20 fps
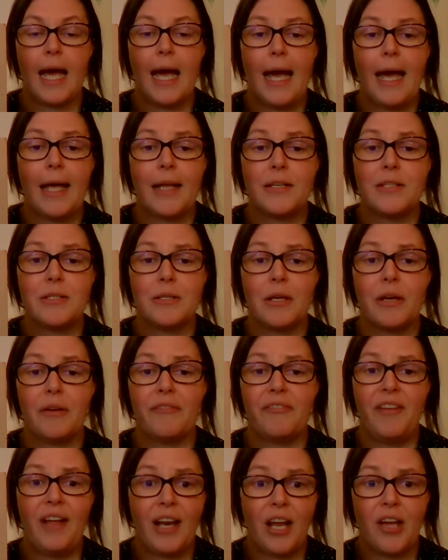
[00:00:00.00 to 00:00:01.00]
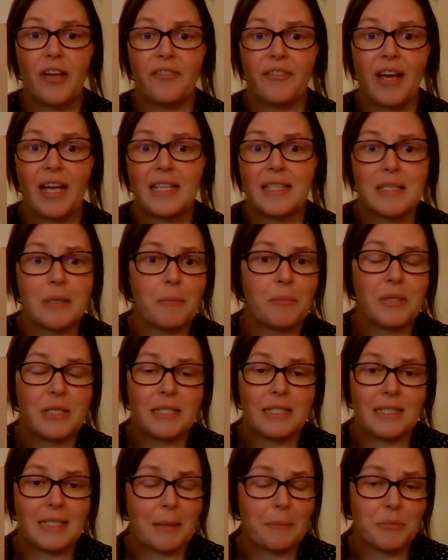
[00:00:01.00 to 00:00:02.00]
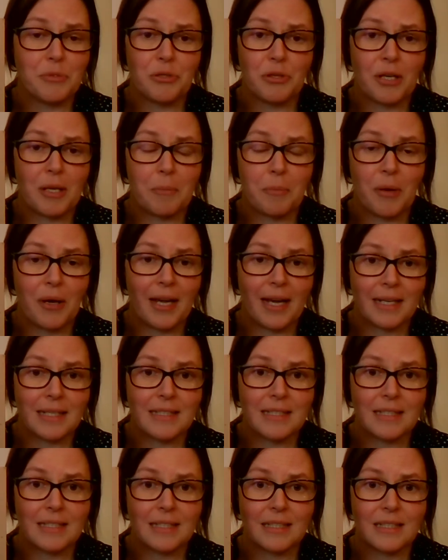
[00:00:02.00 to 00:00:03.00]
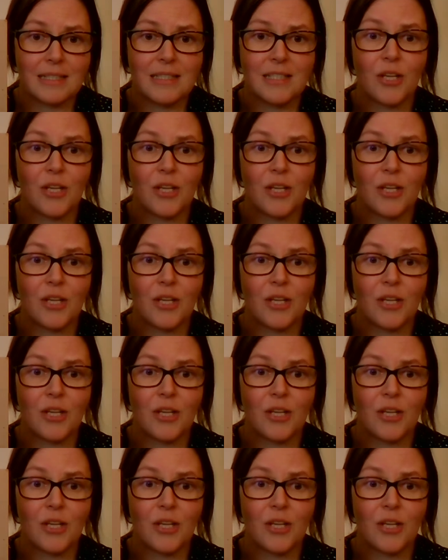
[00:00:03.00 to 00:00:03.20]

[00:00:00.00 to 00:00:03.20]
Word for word: and fell over and somebody stumped on it by accident.